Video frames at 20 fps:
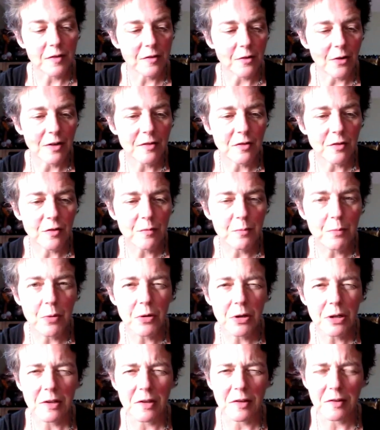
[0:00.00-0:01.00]
So I sort of
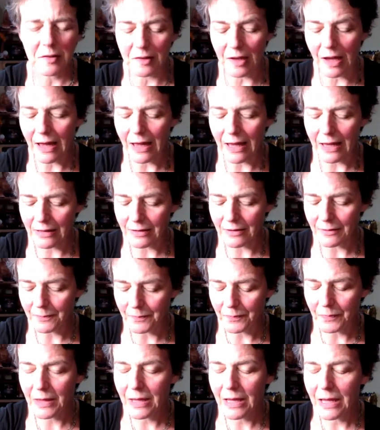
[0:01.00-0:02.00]
put it aside.
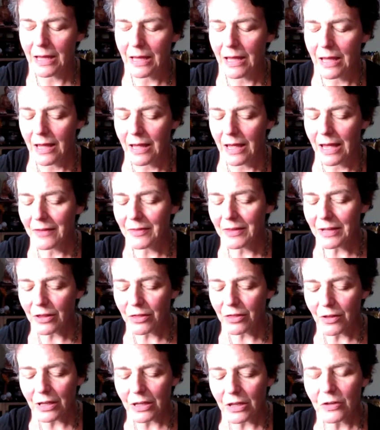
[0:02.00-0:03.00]
And then I
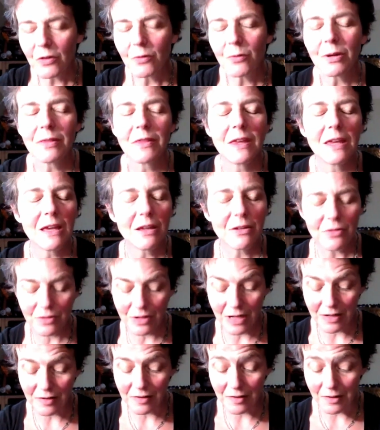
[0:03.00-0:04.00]
thought, you know what? The
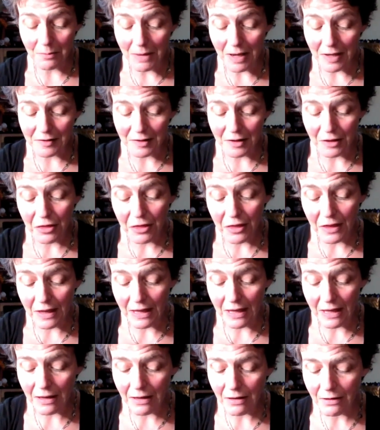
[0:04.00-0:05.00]
internet is an amazing
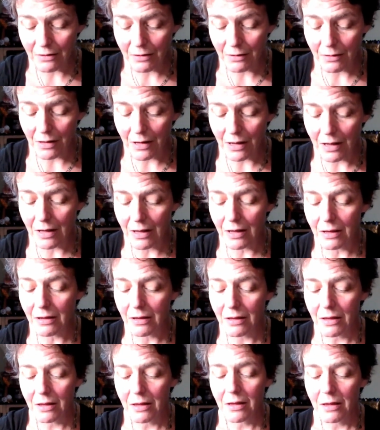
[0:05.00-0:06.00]
thing.
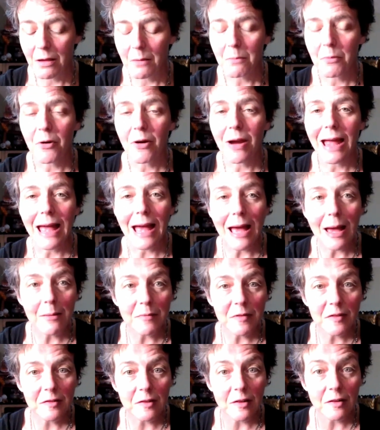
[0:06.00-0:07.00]

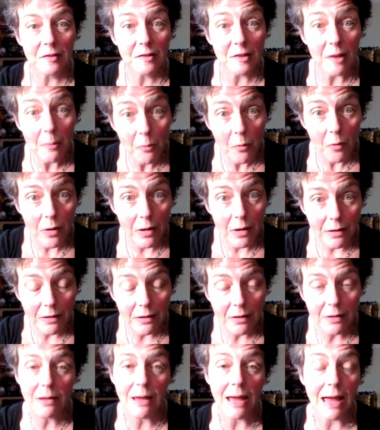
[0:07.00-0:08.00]
Perhaps someone
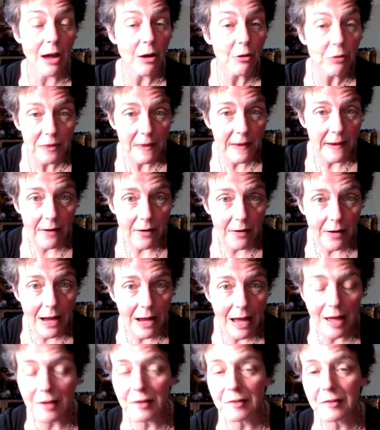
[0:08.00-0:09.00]
out there
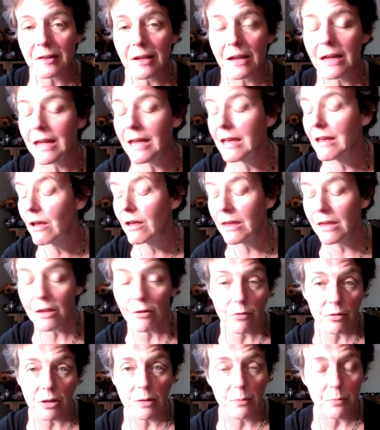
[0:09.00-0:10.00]
has a
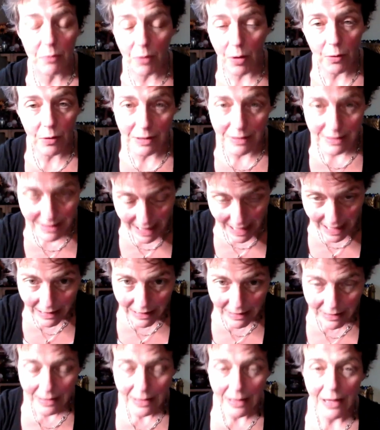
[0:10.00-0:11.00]
equally broken
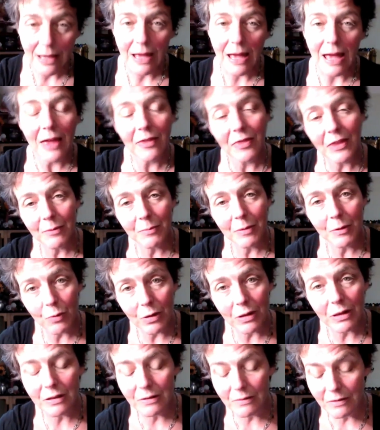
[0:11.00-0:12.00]
deck and they'd be
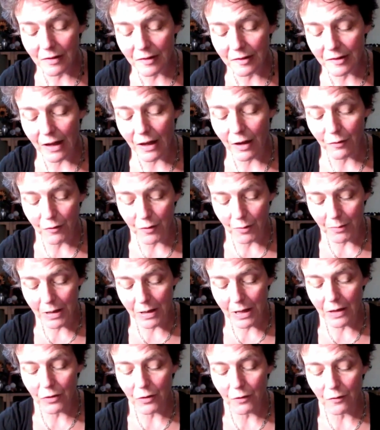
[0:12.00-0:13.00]
willing to sell for
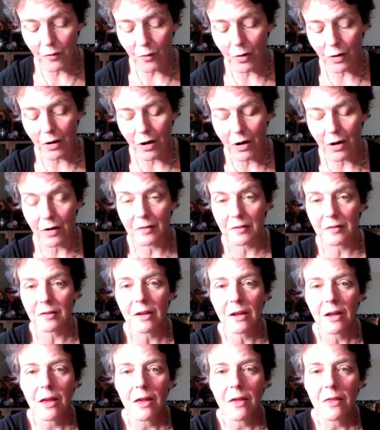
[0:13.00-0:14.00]
me the 4 cards
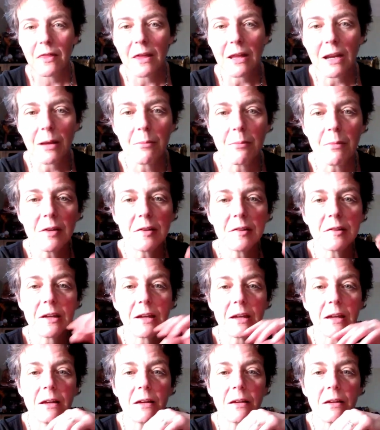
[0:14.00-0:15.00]
that I'm
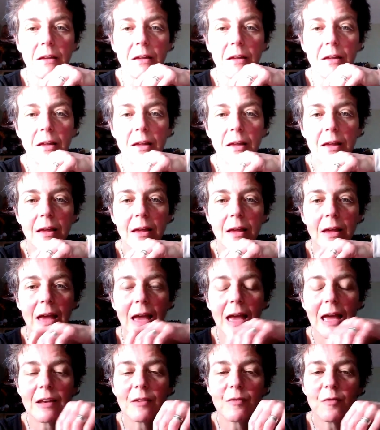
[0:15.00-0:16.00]
missing.
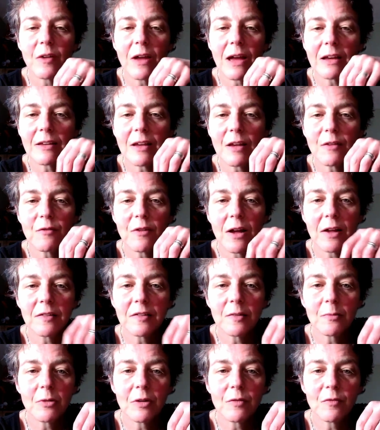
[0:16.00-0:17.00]
And in fact, I found
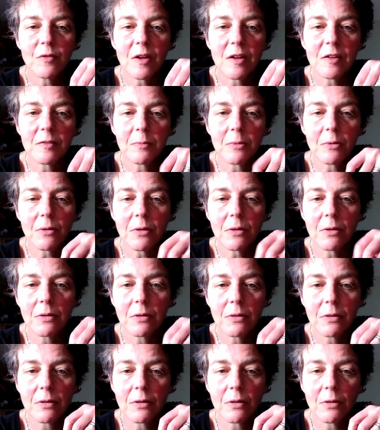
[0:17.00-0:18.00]
someone on Facebook,
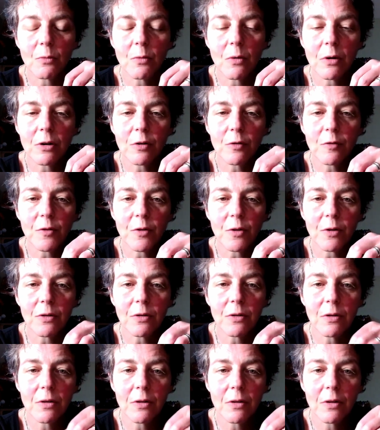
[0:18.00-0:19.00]
a wonderful
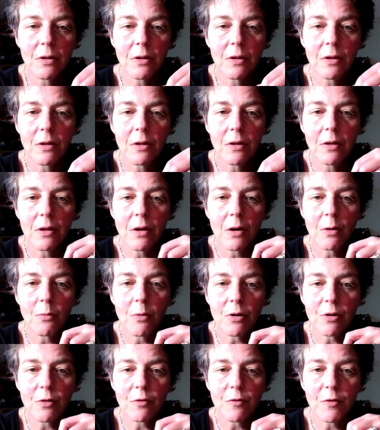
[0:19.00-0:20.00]

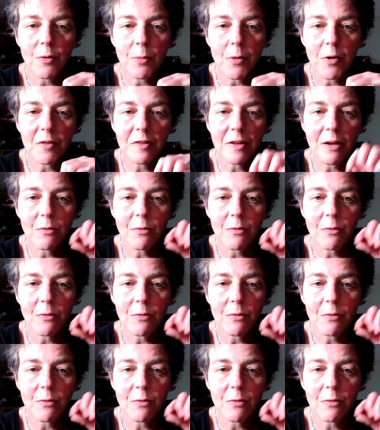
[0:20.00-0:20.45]
person.